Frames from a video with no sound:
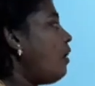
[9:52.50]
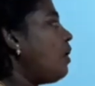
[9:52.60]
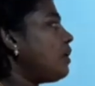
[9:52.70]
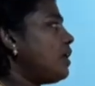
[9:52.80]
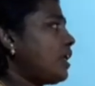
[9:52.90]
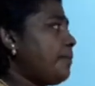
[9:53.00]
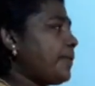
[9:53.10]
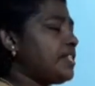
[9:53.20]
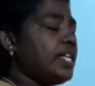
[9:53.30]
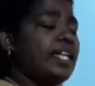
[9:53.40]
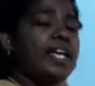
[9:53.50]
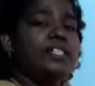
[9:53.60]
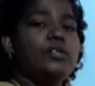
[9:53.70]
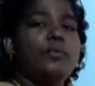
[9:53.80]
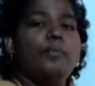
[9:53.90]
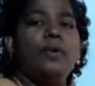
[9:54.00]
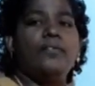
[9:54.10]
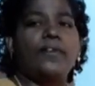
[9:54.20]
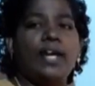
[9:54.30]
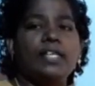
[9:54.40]
or representative
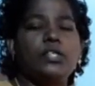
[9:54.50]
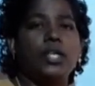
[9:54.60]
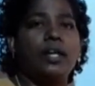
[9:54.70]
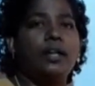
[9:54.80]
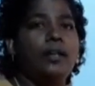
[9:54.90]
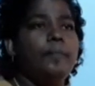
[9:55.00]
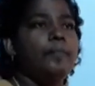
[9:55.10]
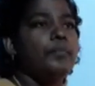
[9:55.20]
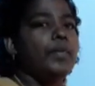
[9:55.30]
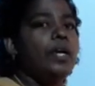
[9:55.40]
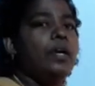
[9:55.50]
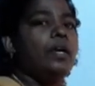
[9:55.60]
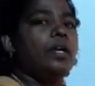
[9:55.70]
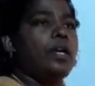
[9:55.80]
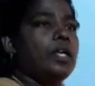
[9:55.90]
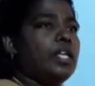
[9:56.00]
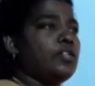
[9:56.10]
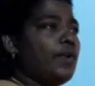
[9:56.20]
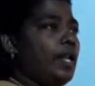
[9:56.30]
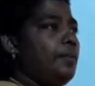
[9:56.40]
fraction, it
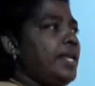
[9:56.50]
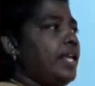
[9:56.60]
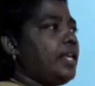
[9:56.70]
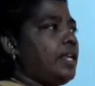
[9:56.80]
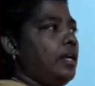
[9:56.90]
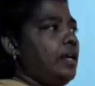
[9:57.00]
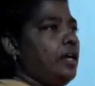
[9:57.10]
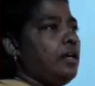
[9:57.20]
will be